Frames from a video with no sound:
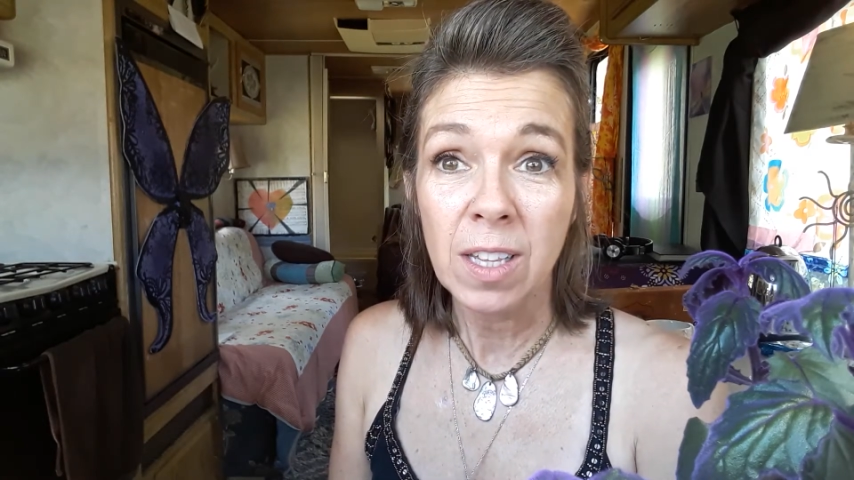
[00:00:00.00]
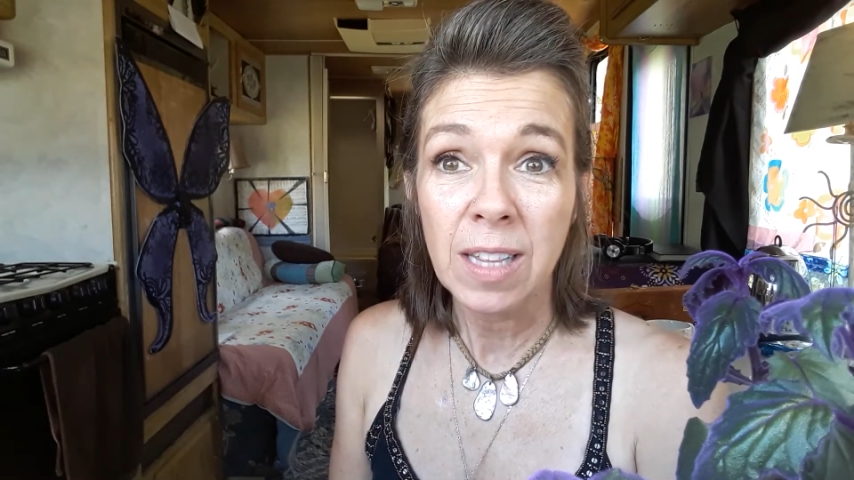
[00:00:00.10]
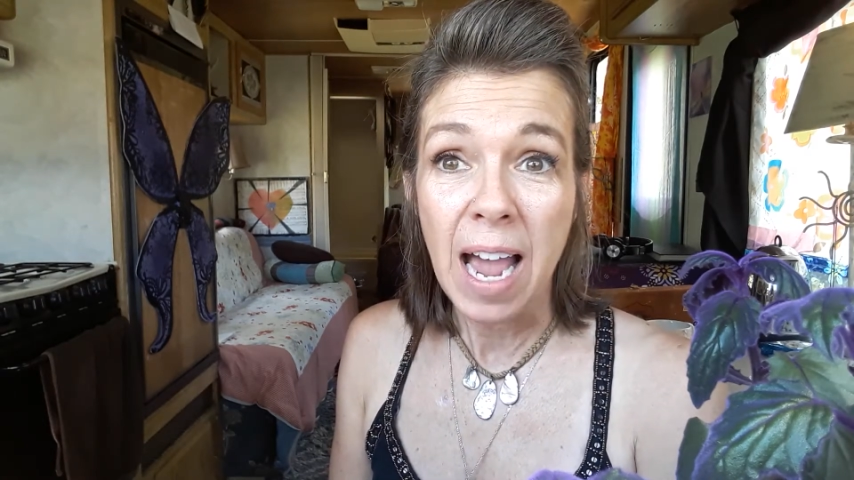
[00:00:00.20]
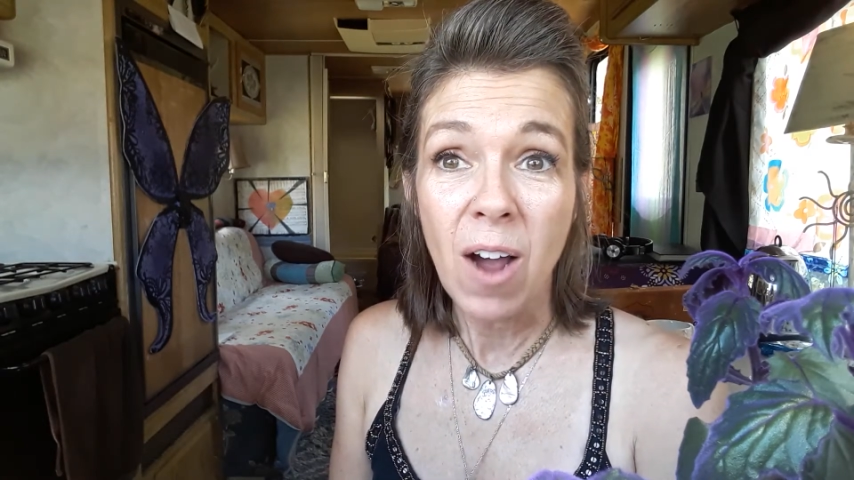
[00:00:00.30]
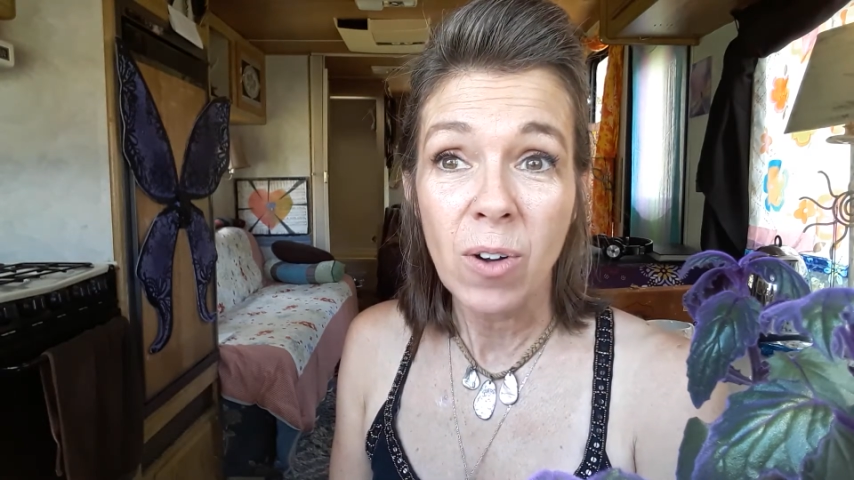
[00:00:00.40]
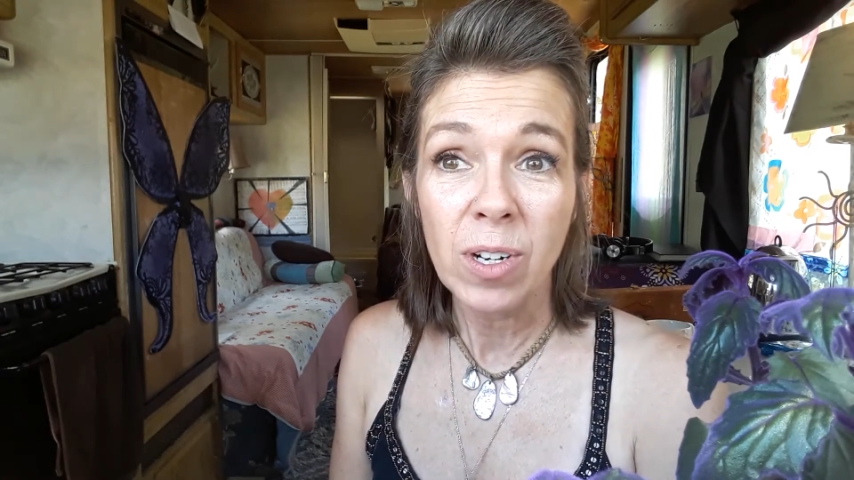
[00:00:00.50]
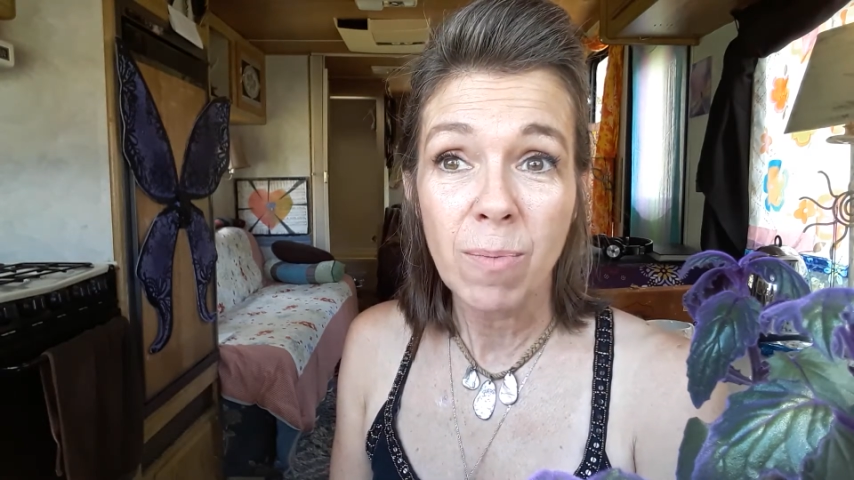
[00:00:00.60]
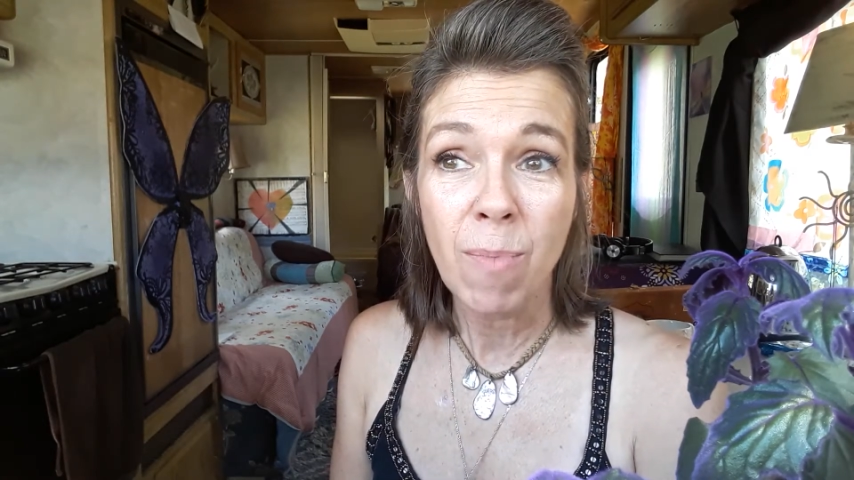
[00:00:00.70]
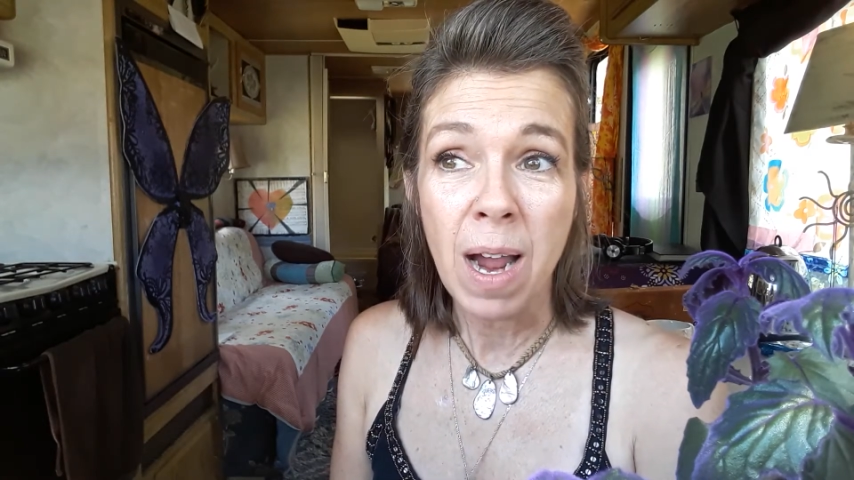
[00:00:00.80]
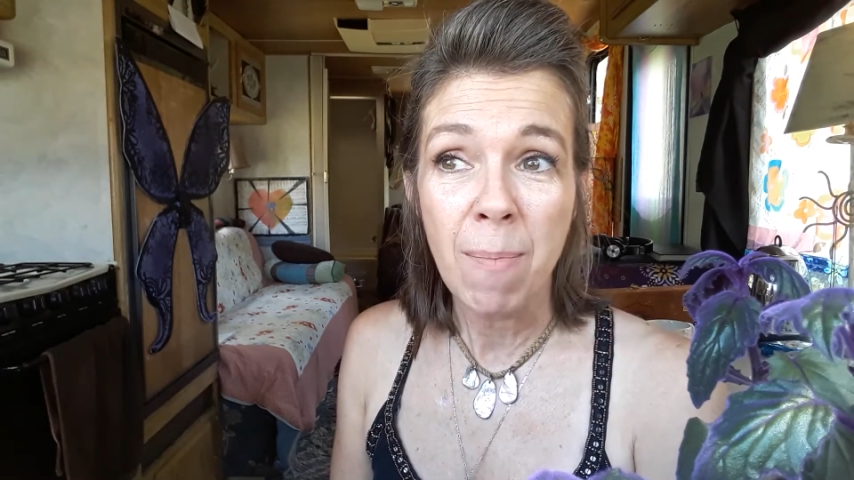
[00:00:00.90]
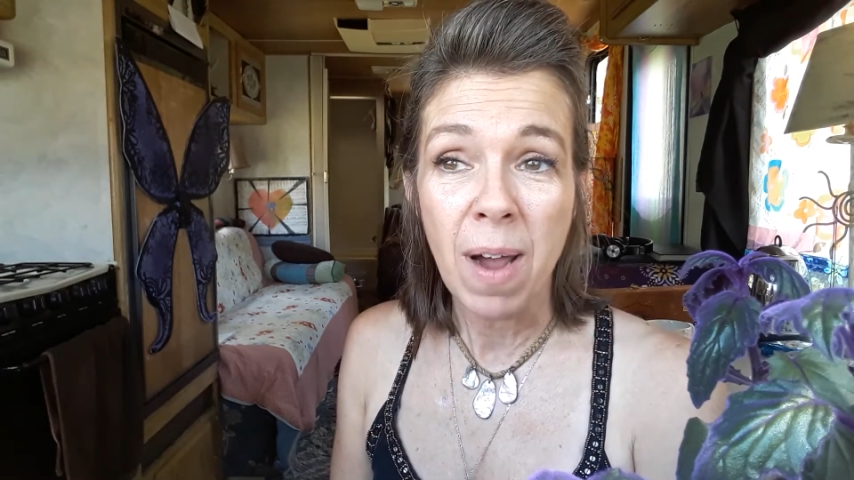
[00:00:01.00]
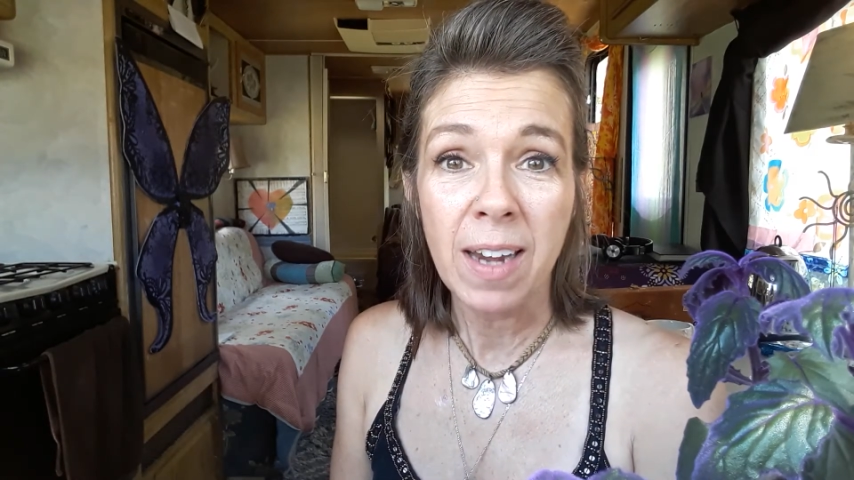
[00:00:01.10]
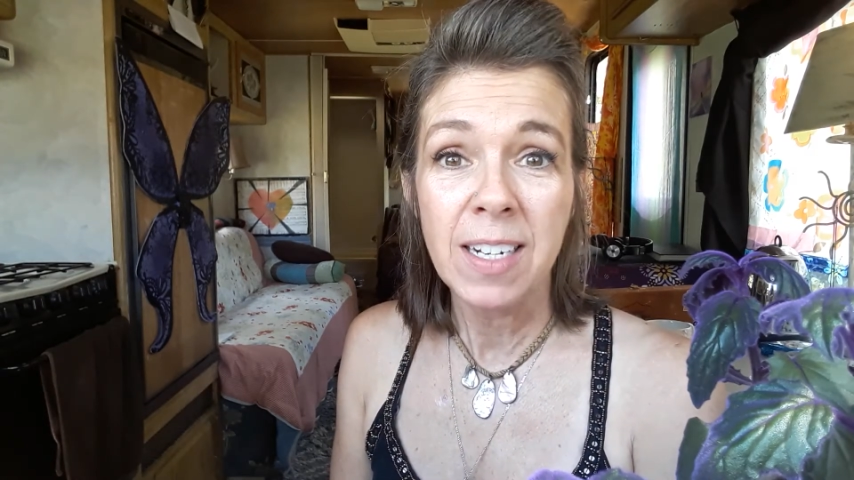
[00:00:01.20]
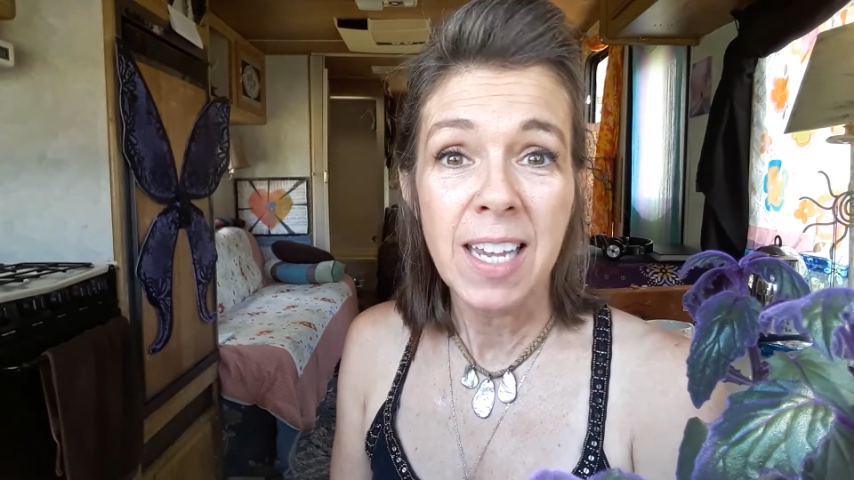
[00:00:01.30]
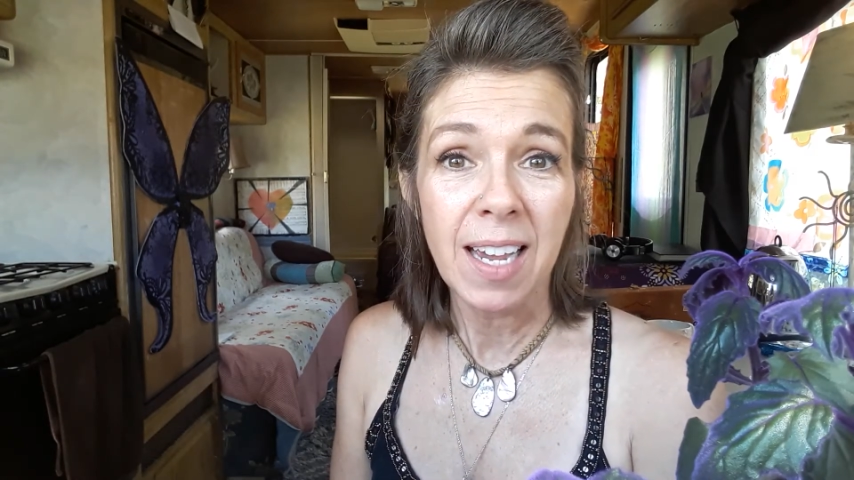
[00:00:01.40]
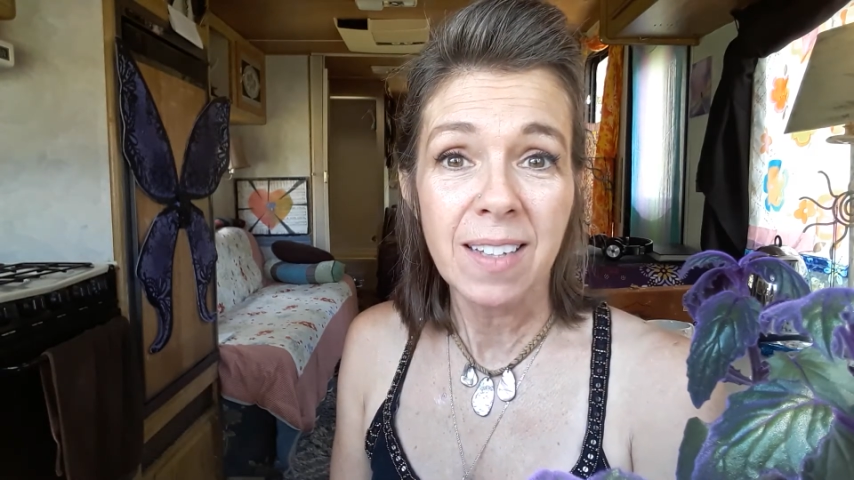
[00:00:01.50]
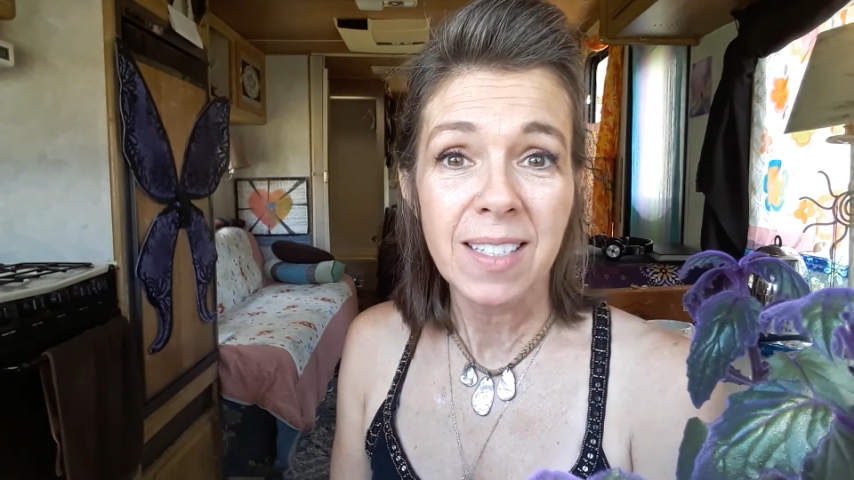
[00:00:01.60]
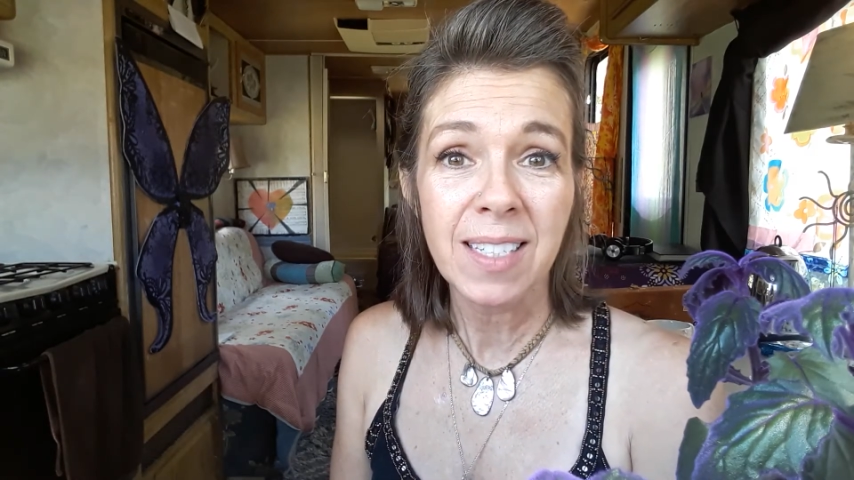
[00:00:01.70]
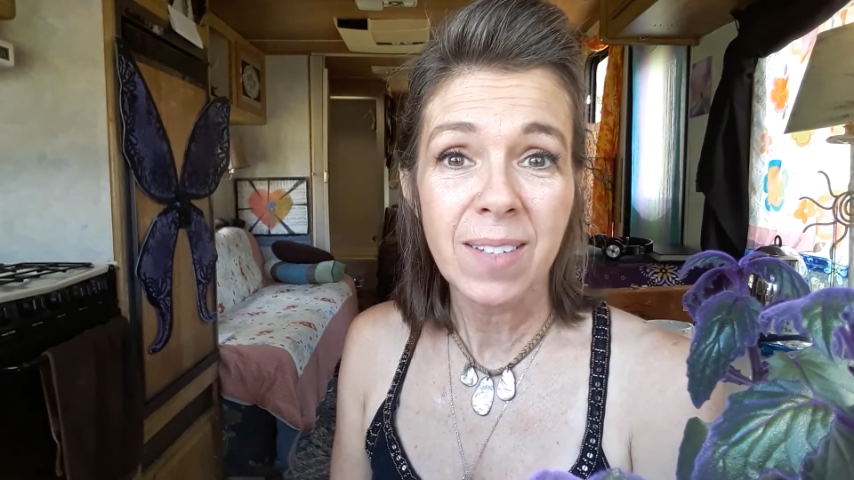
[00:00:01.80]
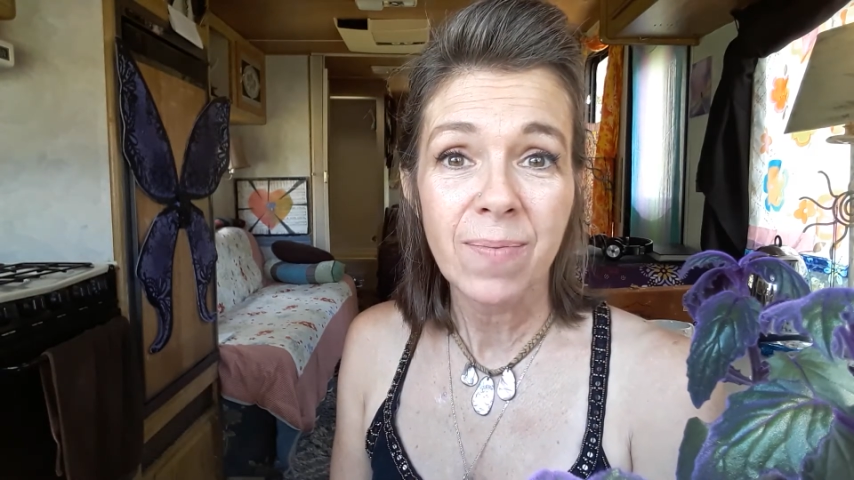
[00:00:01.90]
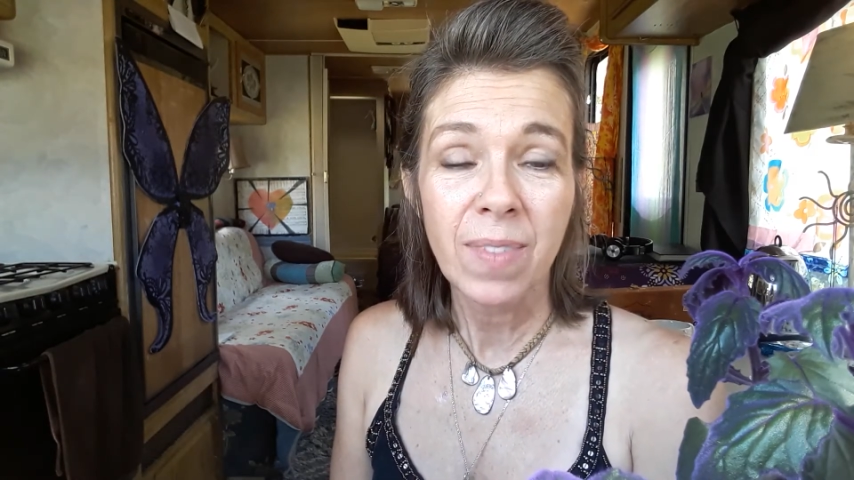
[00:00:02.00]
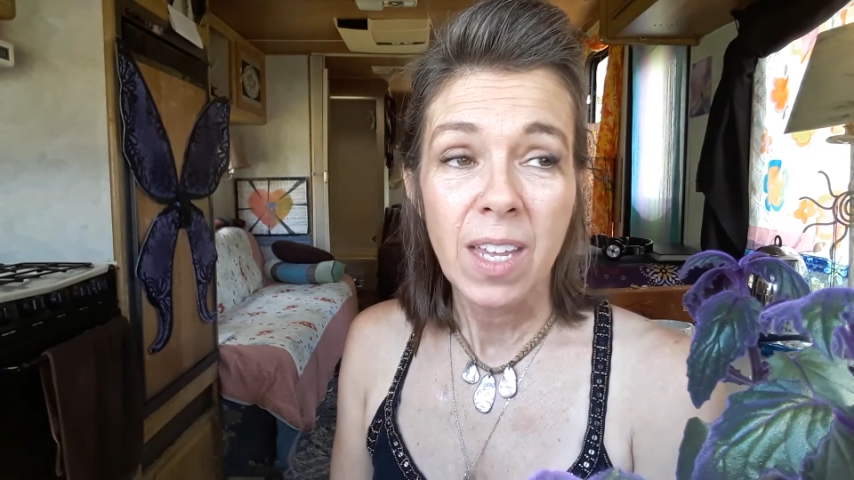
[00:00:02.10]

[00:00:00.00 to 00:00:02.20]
loud my mind gets.